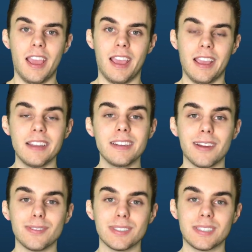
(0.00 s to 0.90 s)
and I
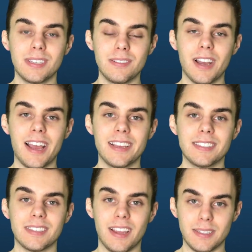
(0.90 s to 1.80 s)
will see you
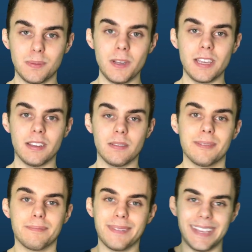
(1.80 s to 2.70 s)
guys next week.
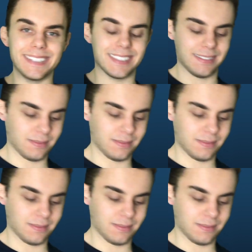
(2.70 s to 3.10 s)
Peace.